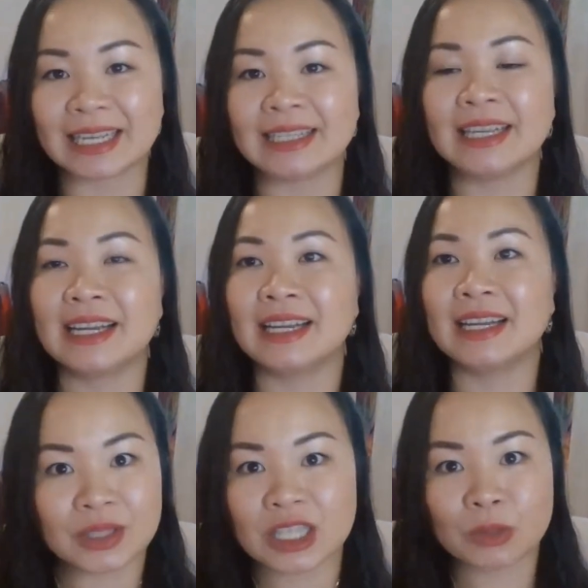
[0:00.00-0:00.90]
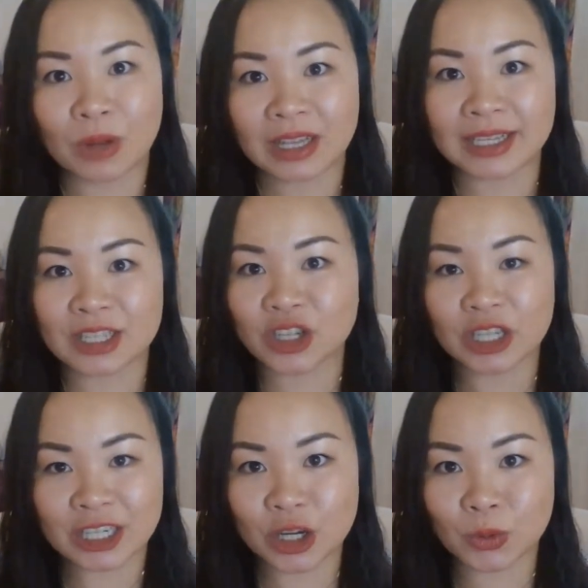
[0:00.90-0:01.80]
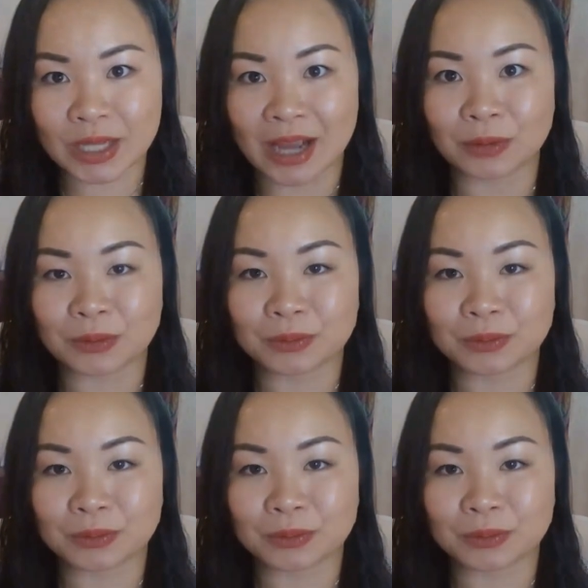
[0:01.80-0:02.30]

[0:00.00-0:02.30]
and the swelling started to go down.